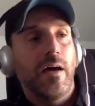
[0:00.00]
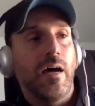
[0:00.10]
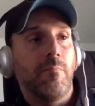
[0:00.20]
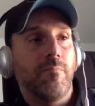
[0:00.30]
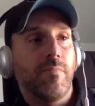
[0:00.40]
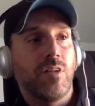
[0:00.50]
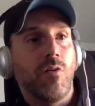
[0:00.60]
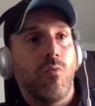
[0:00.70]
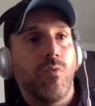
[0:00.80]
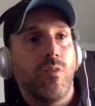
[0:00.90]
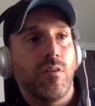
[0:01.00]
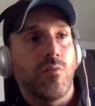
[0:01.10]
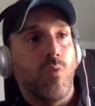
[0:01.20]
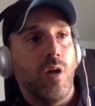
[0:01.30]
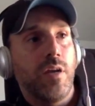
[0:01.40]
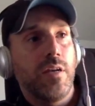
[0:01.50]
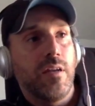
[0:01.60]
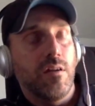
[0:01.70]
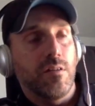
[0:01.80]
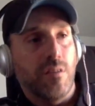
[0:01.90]
Um, so this one
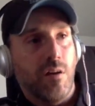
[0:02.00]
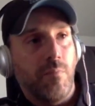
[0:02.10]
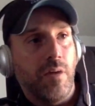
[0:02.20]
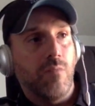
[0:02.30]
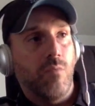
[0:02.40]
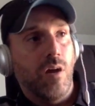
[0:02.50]
young startup uh,